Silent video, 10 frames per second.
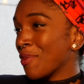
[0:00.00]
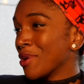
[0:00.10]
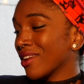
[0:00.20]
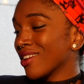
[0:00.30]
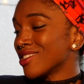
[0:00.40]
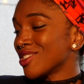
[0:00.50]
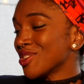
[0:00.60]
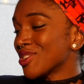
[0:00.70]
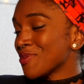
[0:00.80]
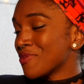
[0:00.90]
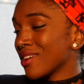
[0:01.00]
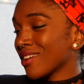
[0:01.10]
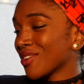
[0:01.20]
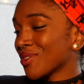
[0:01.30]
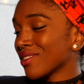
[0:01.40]
I mean, as soon as
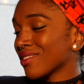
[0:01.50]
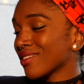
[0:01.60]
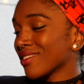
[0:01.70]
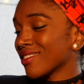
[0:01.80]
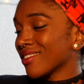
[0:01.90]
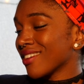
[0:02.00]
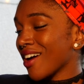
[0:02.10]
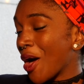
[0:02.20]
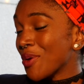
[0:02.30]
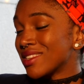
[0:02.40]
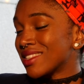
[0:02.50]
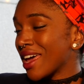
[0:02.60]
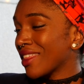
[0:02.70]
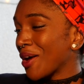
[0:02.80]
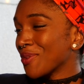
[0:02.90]
something, I always
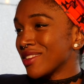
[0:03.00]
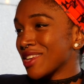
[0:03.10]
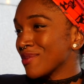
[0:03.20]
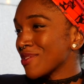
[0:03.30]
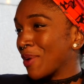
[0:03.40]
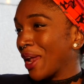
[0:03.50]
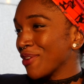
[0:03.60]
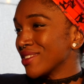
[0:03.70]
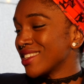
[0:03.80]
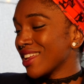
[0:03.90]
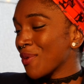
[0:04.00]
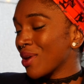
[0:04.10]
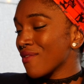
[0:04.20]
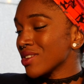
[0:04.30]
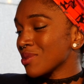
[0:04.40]
say that in terms of polarity, like
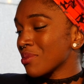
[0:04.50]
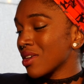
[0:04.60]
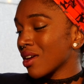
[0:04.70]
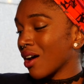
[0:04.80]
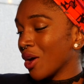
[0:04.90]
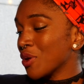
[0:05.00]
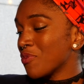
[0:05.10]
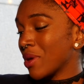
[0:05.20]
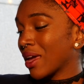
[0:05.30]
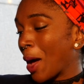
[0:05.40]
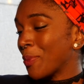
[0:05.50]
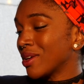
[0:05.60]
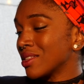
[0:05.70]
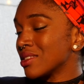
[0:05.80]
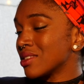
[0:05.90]
whenever something kind of big
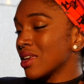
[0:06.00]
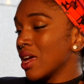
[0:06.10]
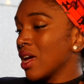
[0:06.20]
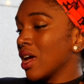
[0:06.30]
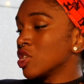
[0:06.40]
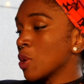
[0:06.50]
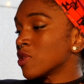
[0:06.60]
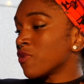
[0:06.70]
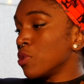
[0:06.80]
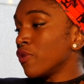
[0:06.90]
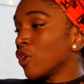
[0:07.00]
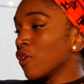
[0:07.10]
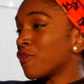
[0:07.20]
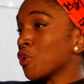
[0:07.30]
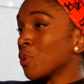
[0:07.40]
happens, in terms of moving you
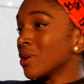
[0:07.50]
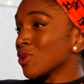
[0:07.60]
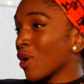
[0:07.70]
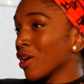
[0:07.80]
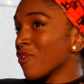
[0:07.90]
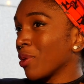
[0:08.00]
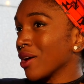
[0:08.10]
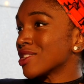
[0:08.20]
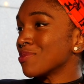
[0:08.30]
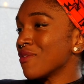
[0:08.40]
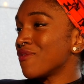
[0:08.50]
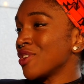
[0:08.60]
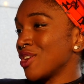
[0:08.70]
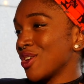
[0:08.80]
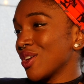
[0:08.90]
forward or kind of blossoming for
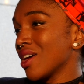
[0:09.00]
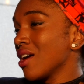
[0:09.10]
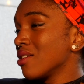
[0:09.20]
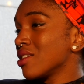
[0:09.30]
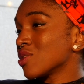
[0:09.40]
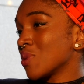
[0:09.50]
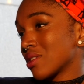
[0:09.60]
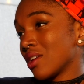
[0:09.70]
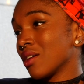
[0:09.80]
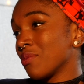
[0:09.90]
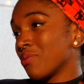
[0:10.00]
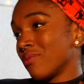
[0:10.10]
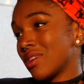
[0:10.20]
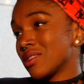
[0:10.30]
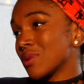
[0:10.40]
you, there's always gonna
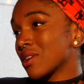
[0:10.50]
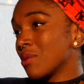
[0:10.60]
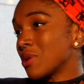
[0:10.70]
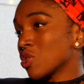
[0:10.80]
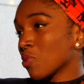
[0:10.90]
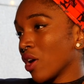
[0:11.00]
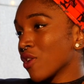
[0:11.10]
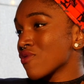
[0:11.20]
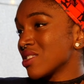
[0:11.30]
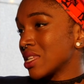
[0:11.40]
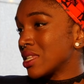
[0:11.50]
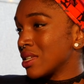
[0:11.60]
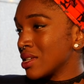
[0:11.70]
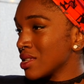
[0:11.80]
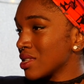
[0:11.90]
be some kind of
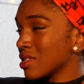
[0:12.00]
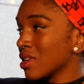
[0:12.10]
resistance.